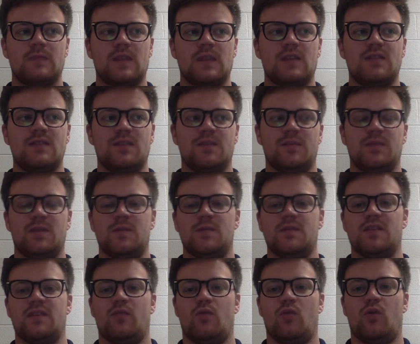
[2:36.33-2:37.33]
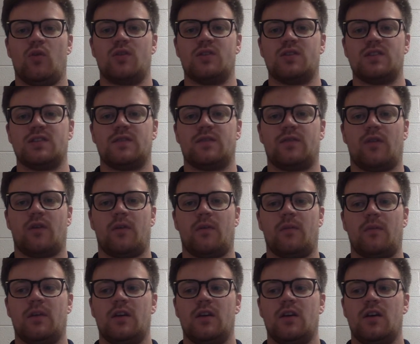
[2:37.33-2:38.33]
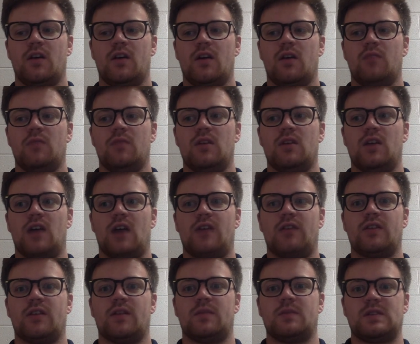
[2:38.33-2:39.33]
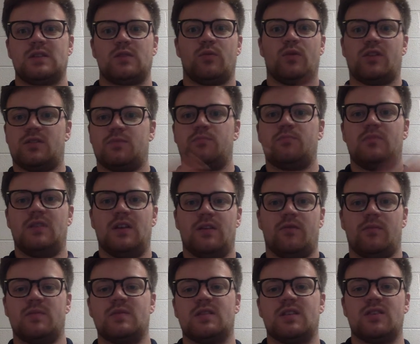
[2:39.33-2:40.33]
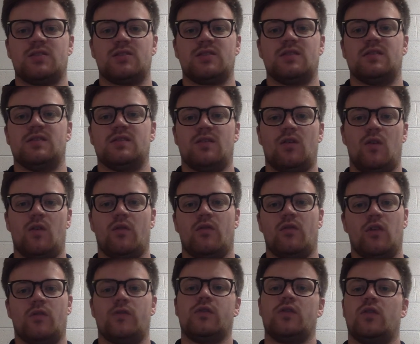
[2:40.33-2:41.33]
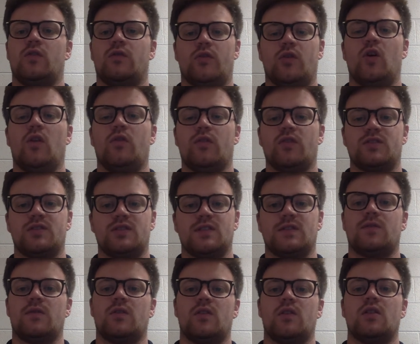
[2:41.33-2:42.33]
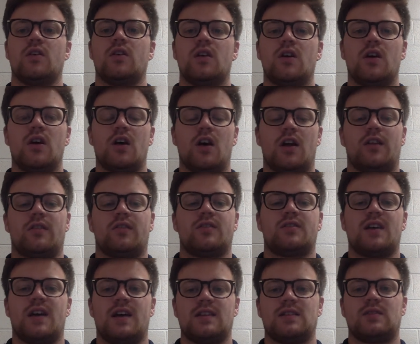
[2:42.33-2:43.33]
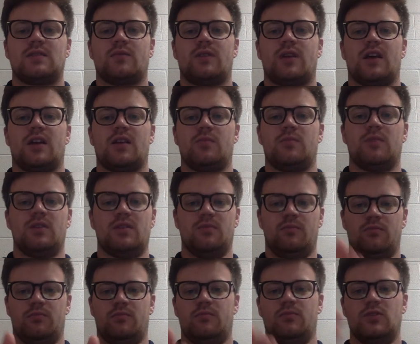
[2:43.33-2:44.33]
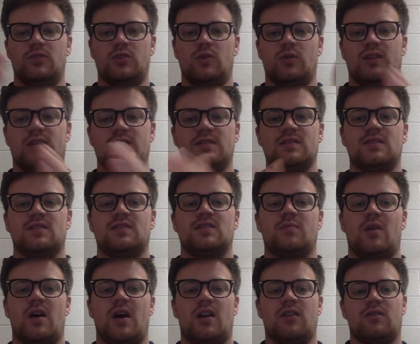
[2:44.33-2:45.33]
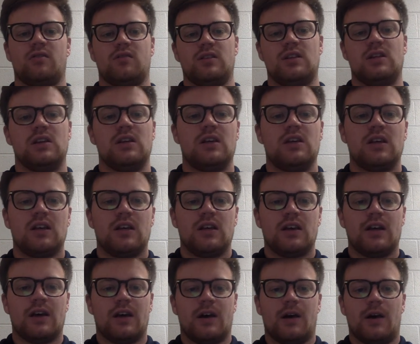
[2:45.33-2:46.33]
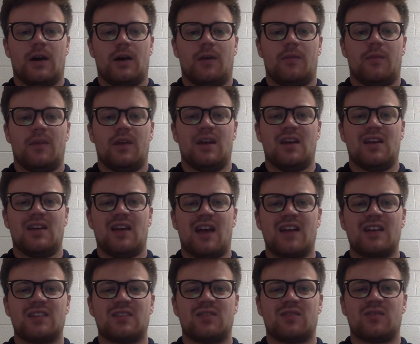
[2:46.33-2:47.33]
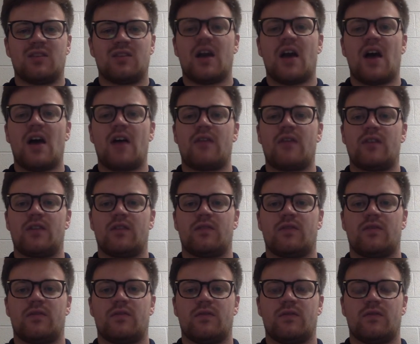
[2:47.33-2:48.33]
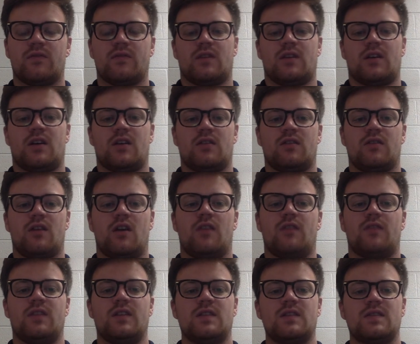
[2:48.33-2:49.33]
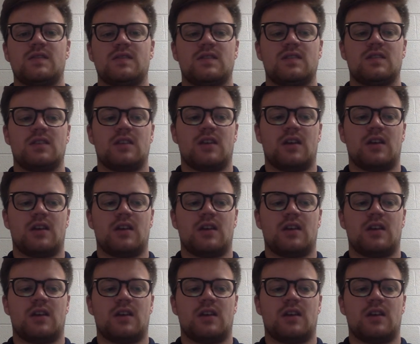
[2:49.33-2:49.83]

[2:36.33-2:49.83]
symptoms anymore, just from me having them switch different positions over and over and over and over just for another test when I could be doing it systematically. And I just don't think I have enough confidence